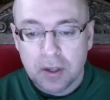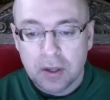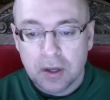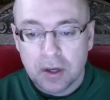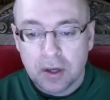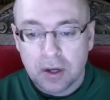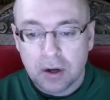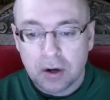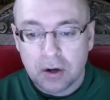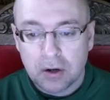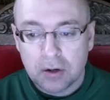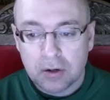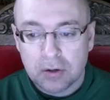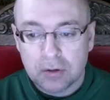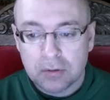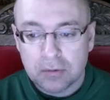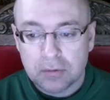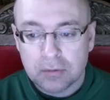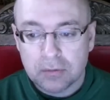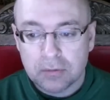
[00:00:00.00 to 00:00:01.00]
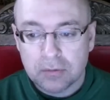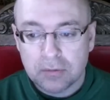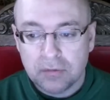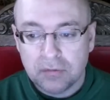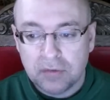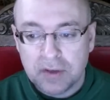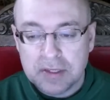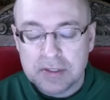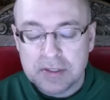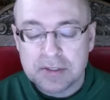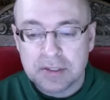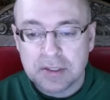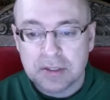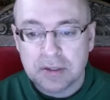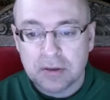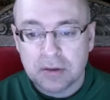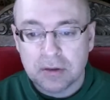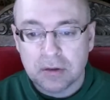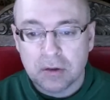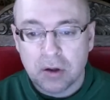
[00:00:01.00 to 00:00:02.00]
are
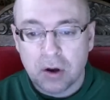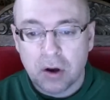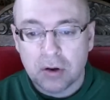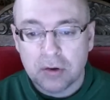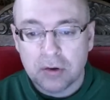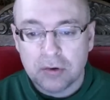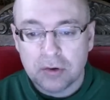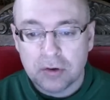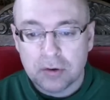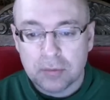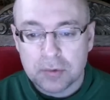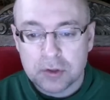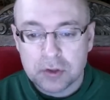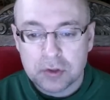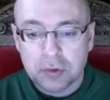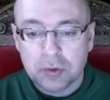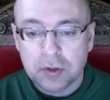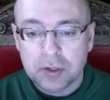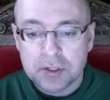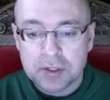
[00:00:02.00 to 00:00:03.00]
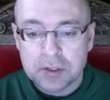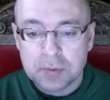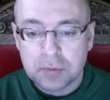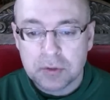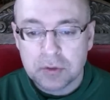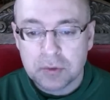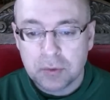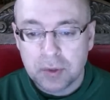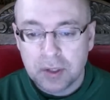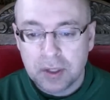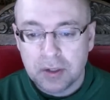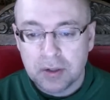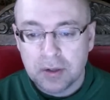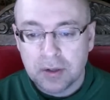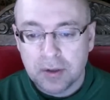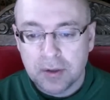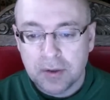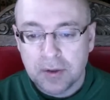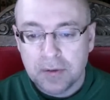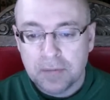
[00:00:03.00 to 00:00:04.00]
facing the long-term choice between
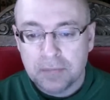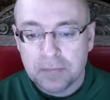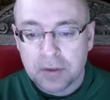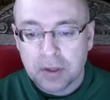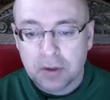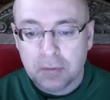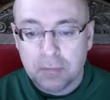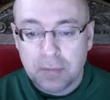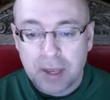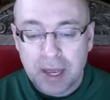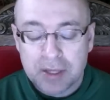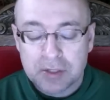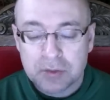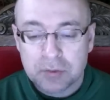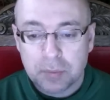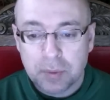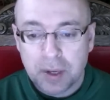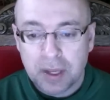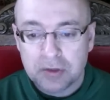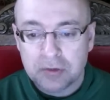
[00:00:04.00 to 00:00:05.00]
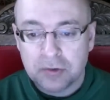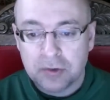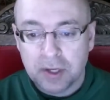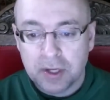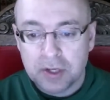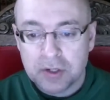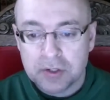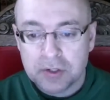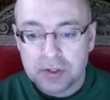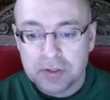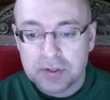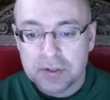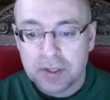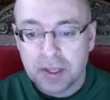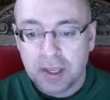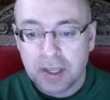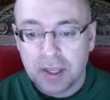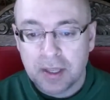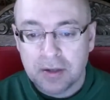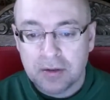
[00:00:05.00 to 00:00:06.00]
mass repatriations
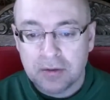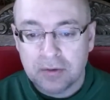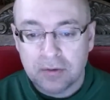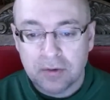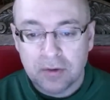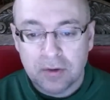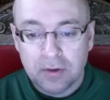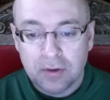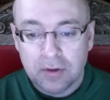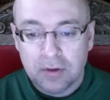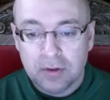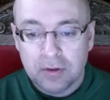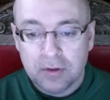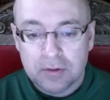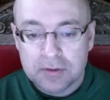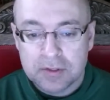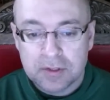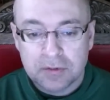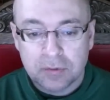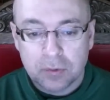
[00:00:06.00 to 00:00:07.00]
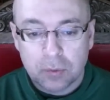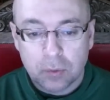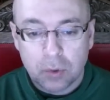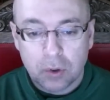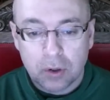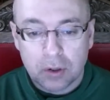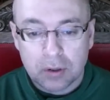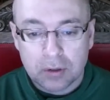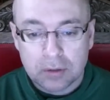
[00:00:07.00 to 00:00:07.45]
and civil war.